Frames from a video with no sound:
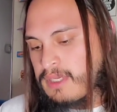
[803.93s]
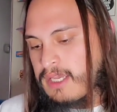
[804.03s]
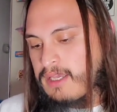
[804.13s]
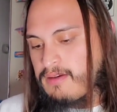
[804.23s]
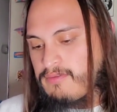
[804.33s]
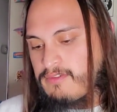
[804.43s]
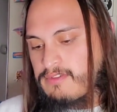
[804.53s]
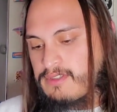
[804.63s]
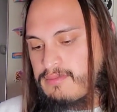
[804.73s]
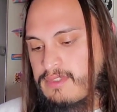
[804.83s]
bag for
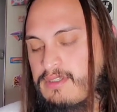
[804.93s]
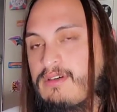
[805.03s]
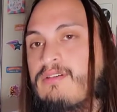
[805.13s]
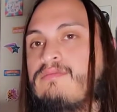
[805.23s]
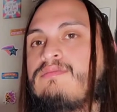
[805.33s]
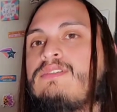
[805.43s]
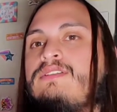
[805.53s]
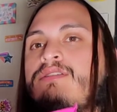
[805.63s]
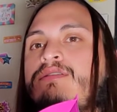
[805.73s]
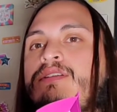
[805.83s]
something. Oh,
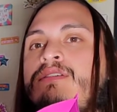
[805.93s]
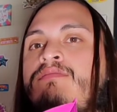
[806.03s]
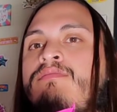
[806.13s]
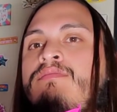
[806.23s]
see?